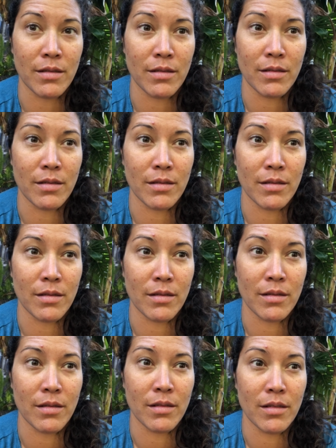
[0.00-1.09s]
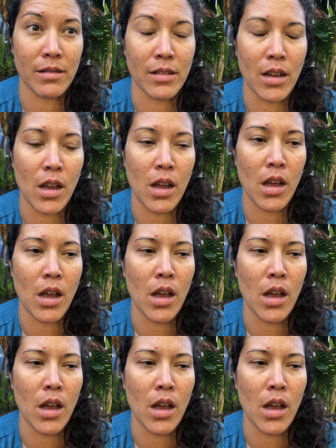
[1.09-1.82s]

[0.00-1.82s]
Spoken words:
No one is speaking in this clip.